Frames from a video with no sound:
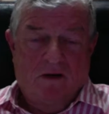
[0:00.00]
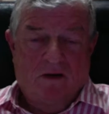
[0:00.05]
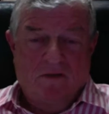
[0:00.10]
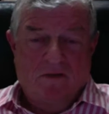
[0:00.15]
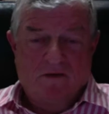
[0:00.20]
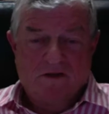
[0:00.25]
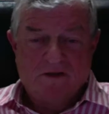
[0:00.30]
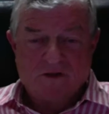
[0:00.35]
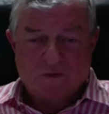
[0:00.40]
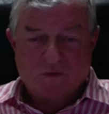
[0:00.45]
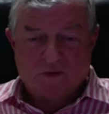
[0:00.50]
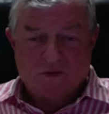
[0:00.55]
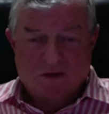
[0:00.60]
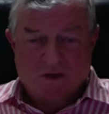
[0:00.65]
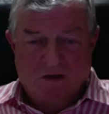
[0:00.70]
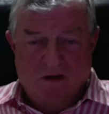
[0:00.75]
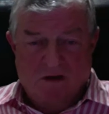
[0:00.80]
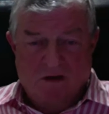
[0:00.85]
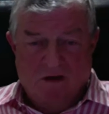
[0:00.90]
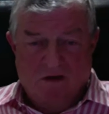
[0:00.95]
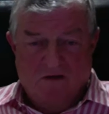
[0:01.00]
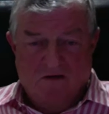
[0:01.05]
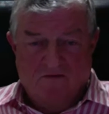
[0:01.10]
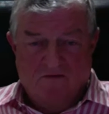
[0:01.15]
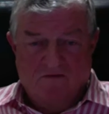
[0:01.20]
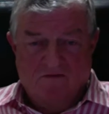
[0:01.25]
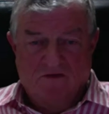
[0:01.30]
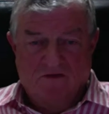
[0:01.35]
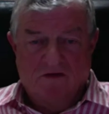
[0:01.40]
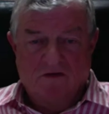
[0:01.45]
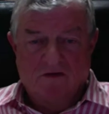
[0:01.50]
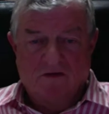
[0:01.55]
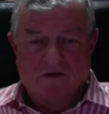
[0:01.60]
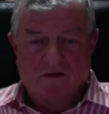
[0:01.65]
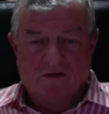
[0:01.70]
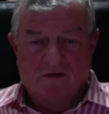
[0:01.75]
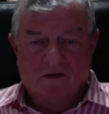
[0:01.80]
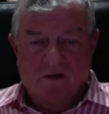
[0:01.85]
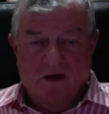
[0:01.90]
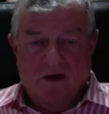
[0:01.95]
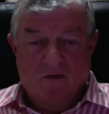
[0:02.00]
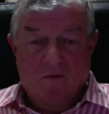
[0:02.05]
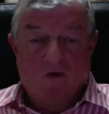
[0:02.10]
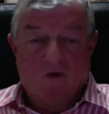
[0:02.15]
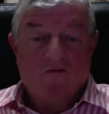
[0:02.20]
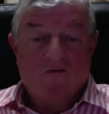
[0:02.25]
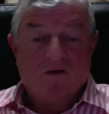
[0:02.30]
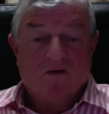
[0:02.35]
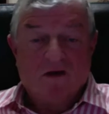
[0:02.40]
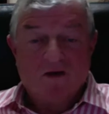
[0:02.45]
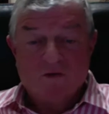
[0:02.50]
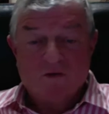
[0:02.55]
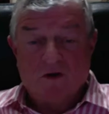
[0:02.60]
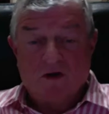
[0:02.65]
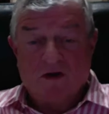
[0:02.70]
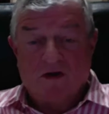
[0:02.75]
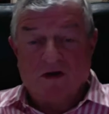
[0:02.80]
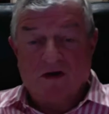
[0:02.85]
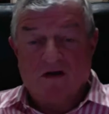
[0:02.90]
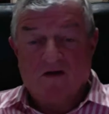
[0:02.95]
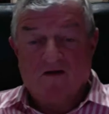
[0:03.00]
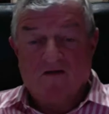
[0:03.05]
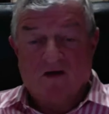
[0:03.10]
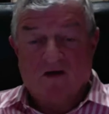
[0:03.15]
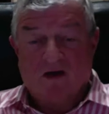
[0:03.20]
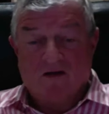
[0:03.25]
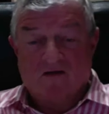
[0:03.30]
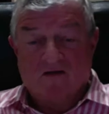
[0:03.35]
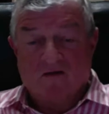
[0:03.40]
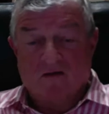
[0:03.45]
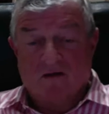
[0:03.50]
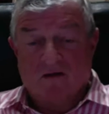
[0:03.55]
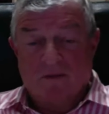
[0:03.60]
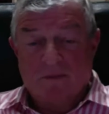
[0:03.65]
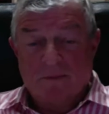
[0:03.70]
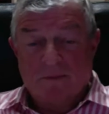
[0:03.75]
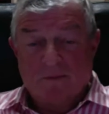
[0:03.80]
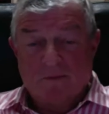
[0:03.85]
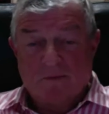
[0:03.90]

And this was kind of and one of those weekends actually